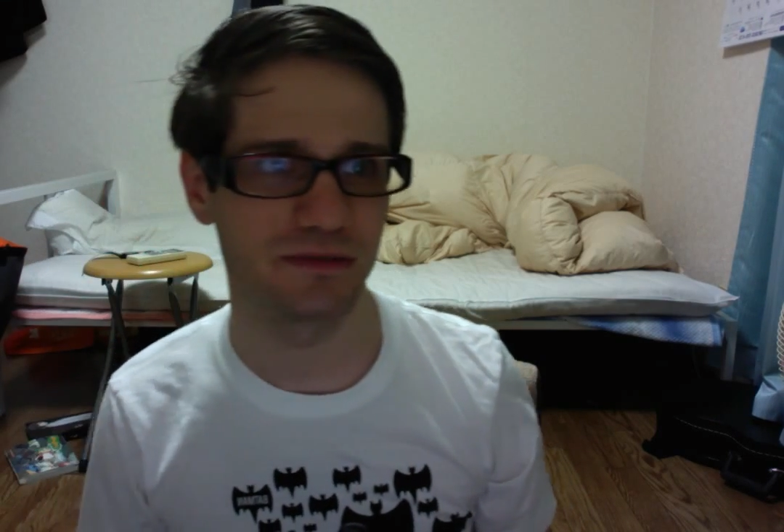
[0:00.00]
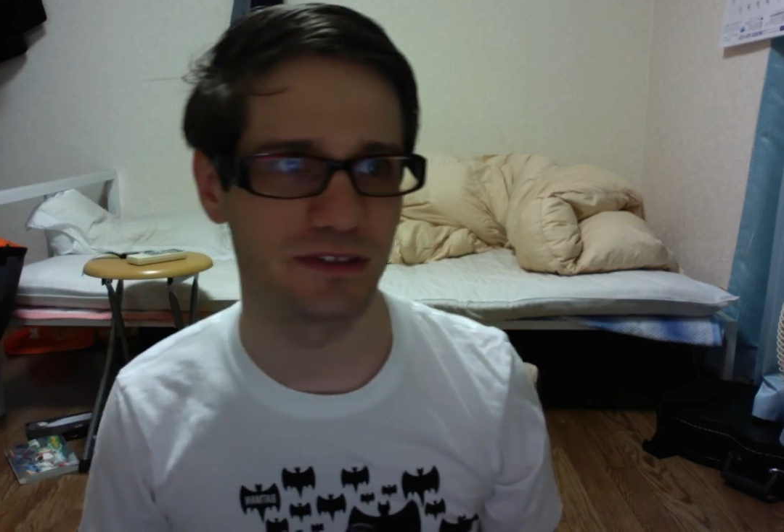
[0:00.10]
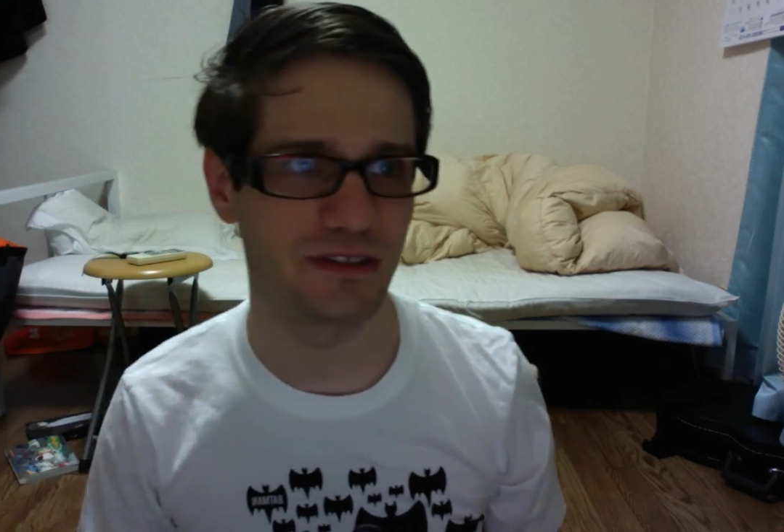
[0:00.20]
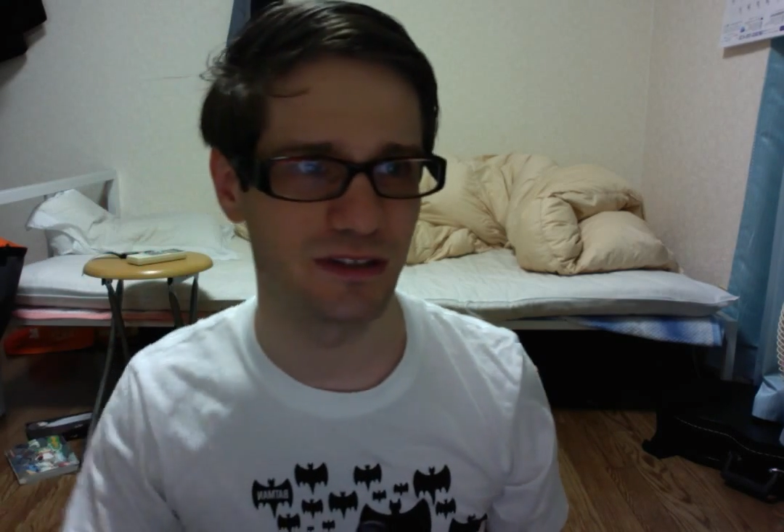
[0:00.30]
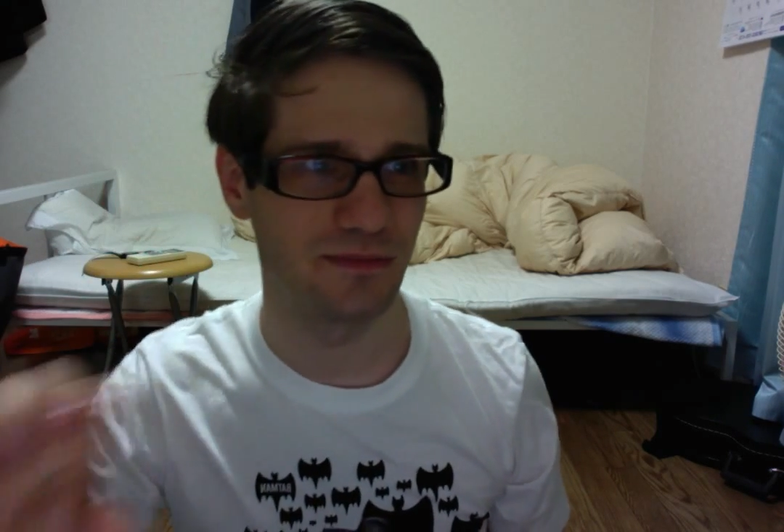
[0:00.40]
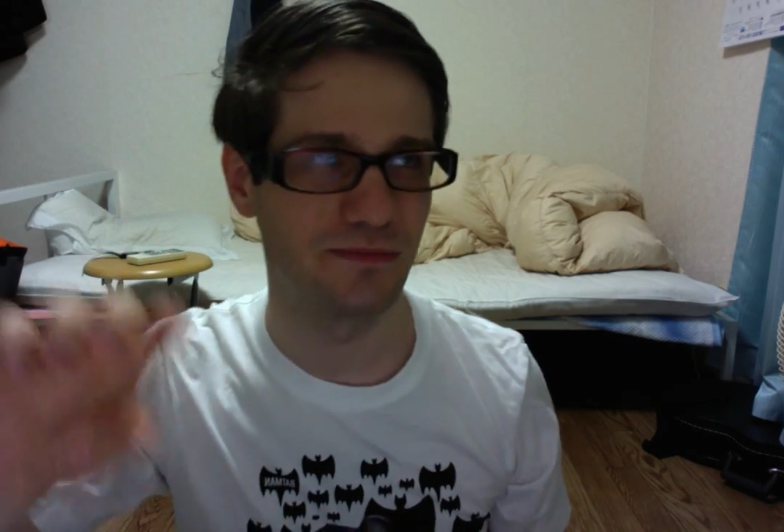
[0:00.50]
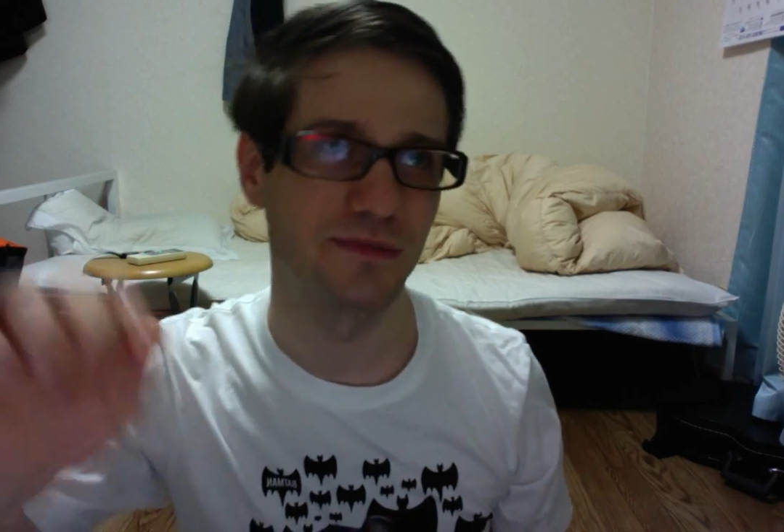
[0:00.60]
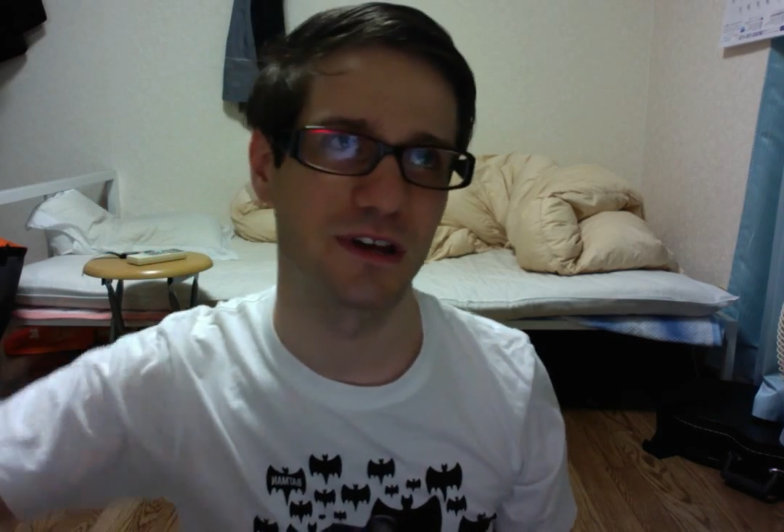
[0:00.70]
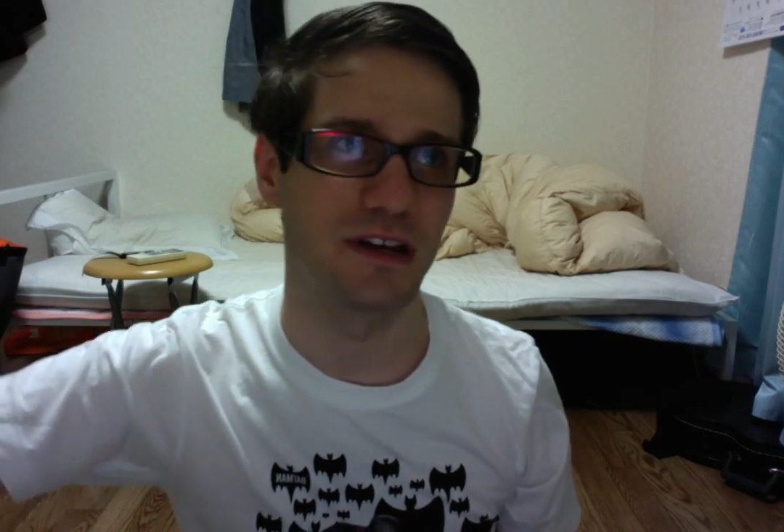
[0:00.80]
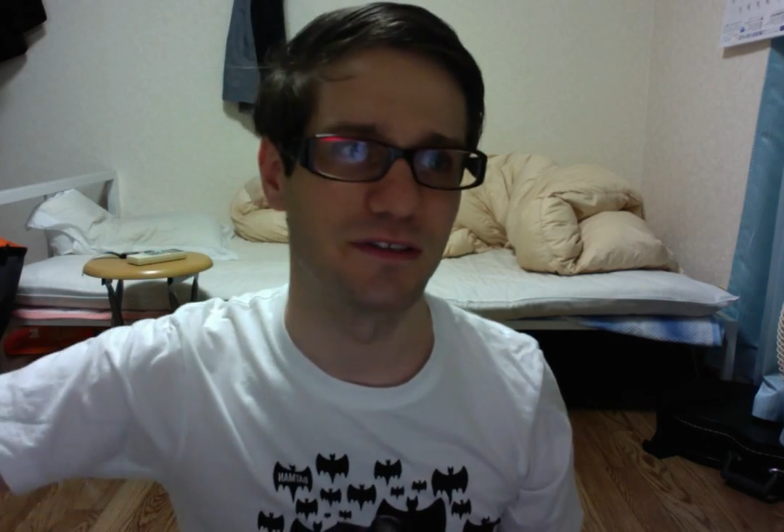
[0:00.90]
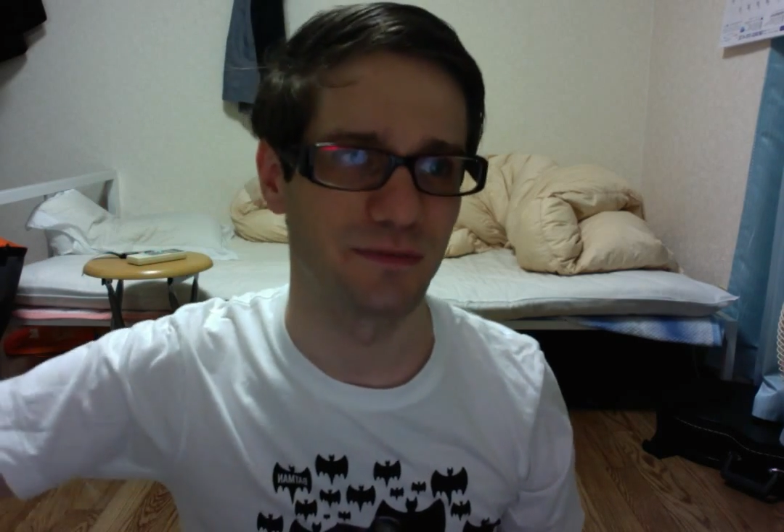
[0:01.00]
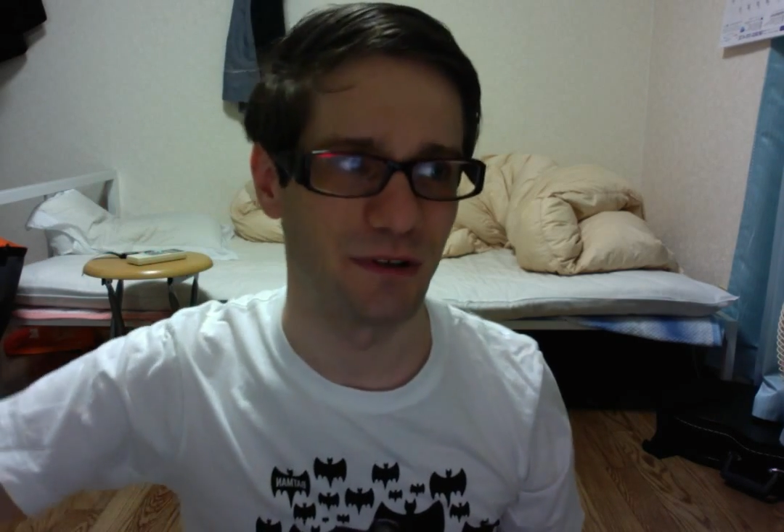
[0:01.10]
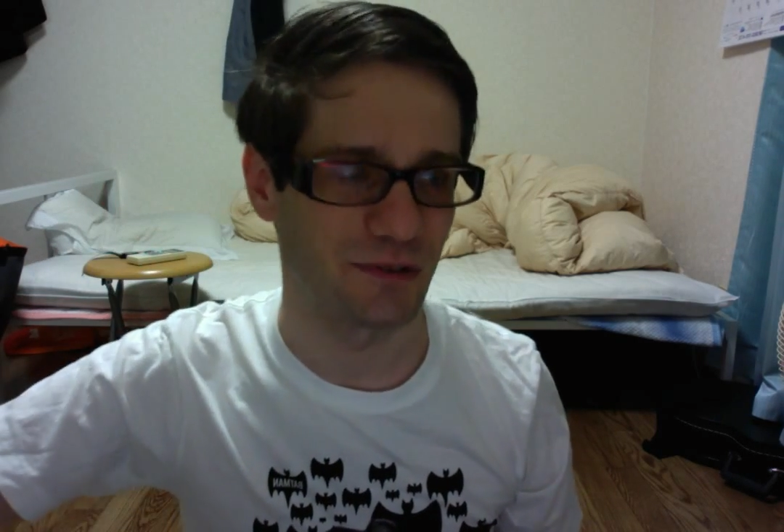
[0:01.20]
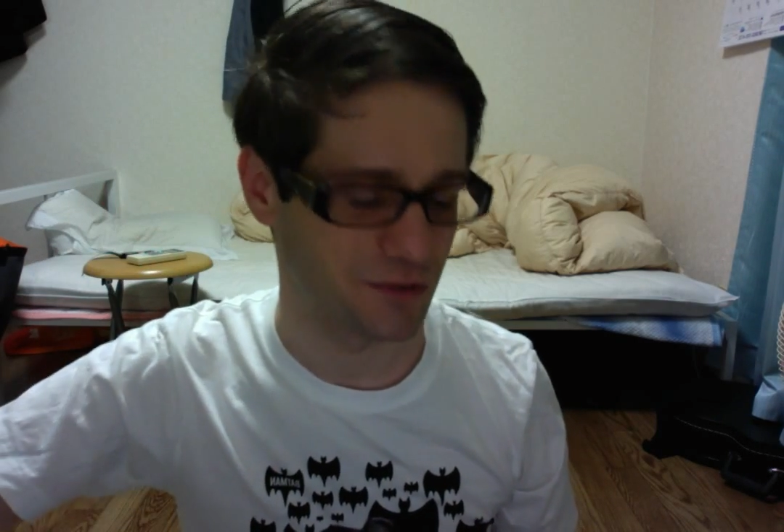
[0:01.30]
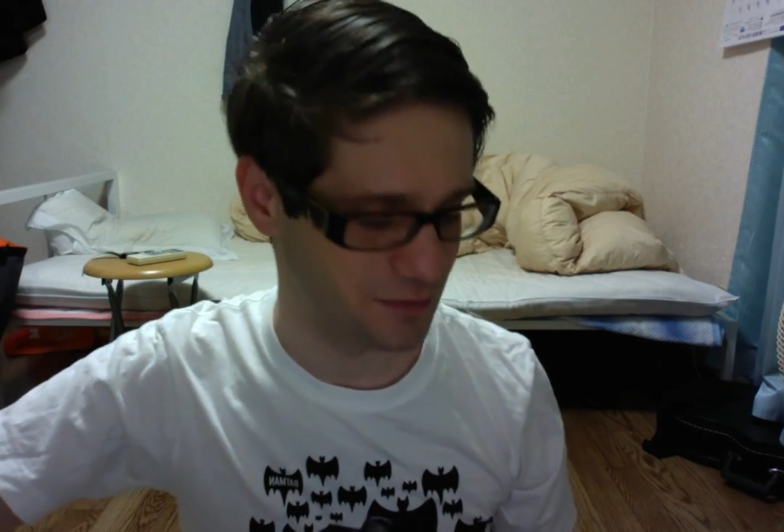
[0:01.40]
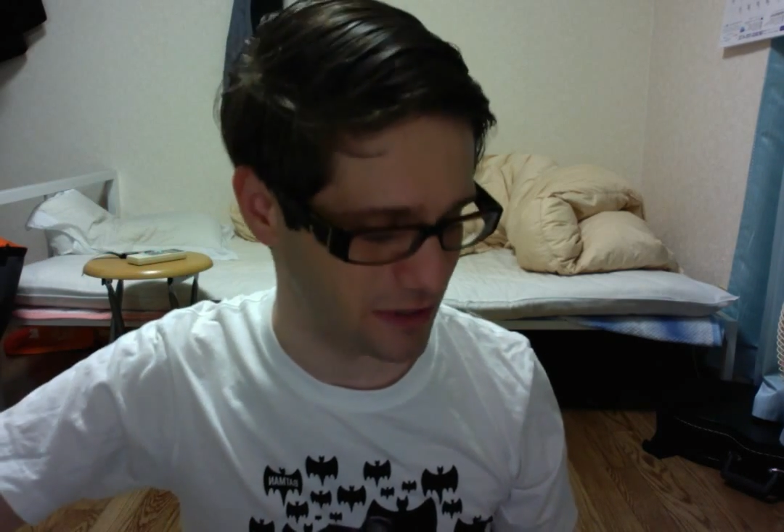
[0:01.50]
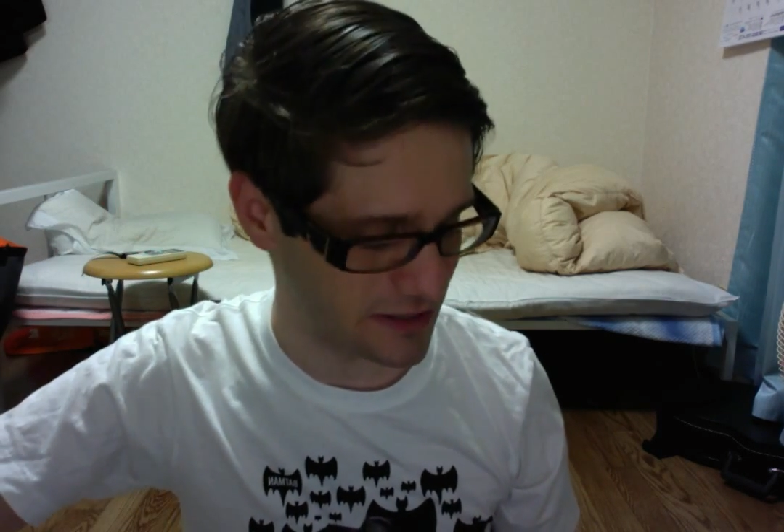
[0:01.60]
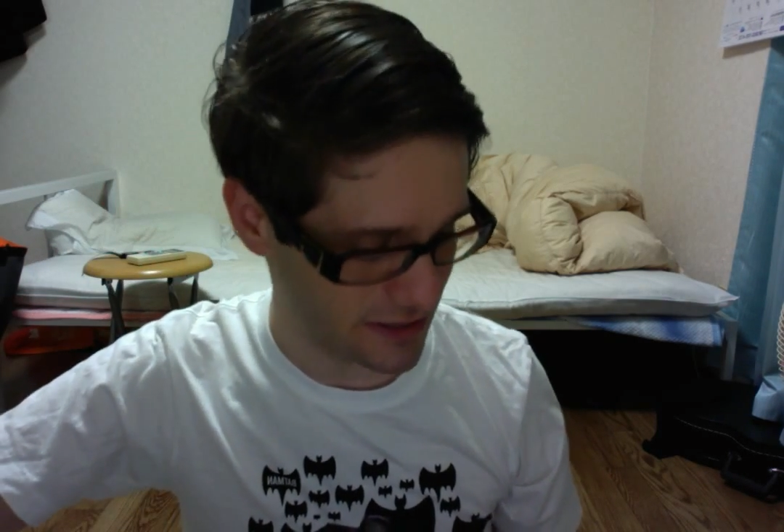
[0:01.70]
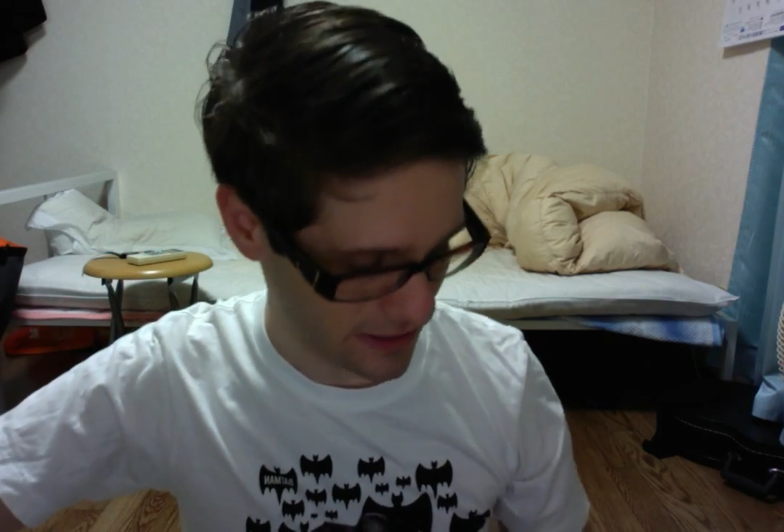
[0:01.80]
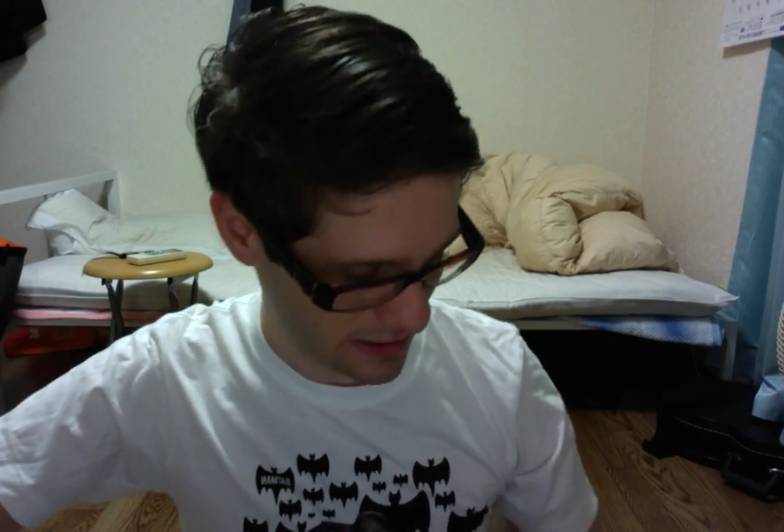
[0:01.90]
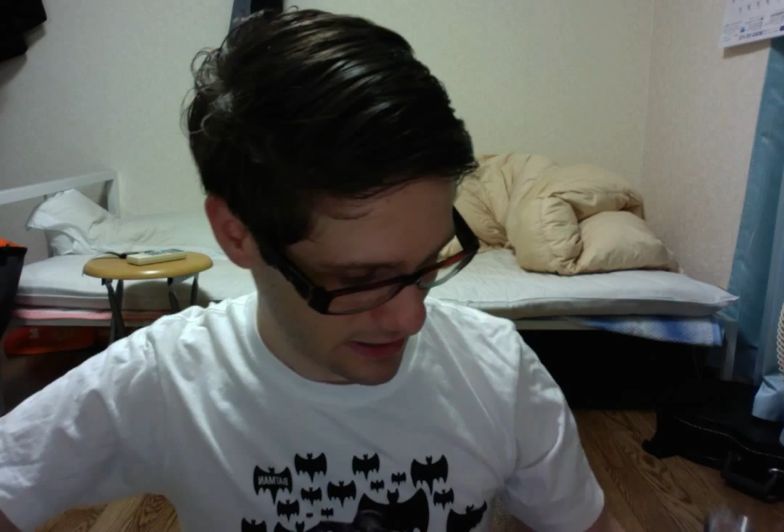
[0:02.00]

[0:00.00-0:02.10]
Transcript: some kind of special spice.